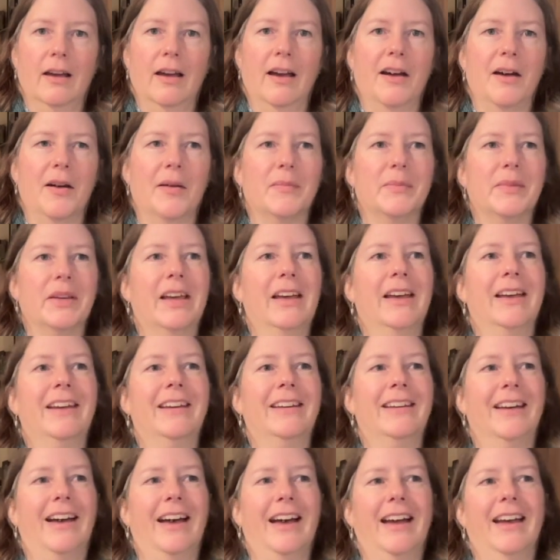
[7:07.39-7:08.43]
Um,
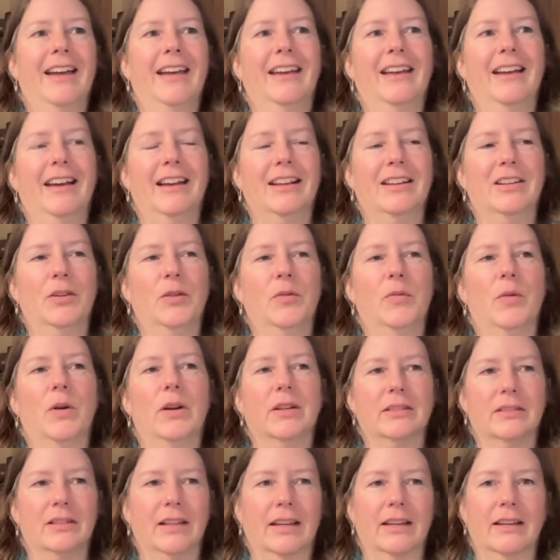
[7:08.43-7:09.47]
I, I don't
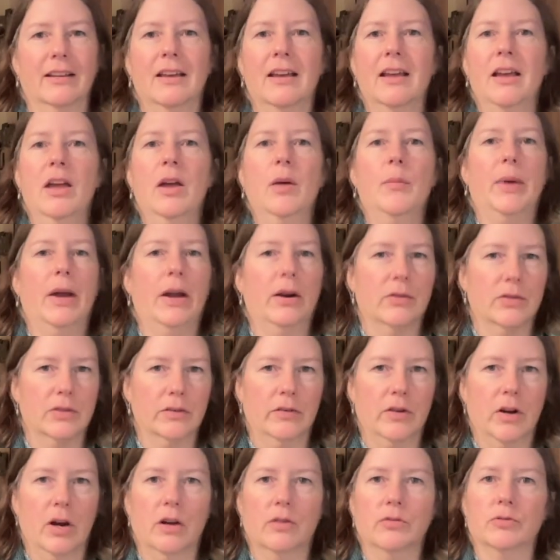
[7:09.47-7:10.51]
want like pairs of
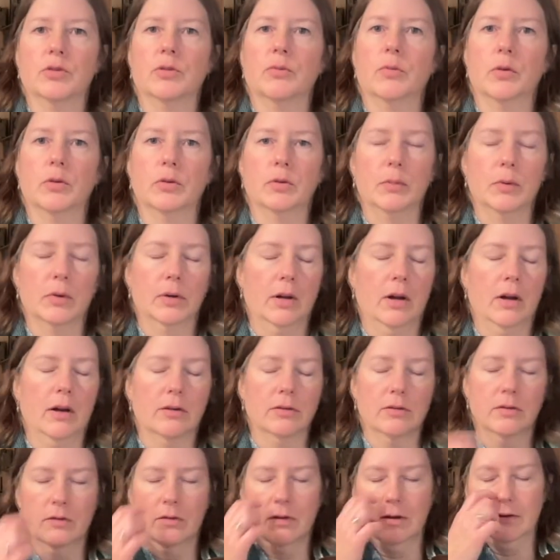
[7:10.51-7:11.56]
cards or multiple
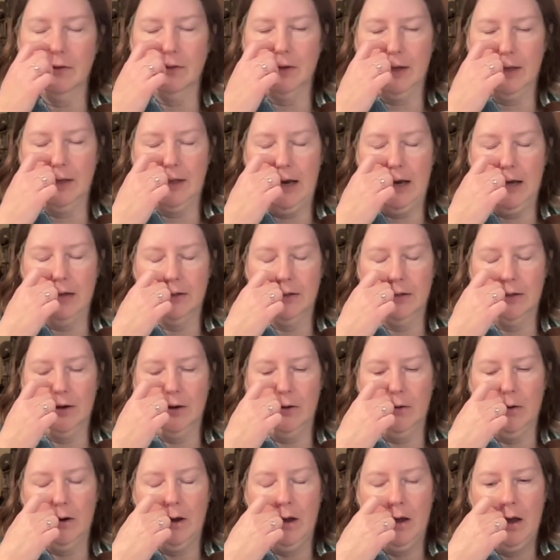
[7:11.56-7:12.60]
cards or things like that.
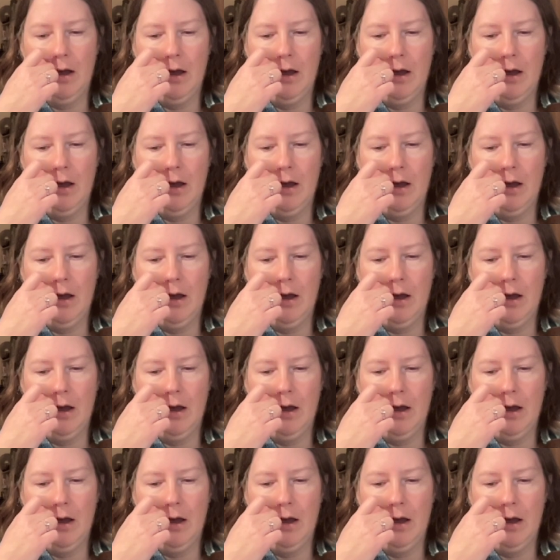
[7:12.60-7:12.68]
So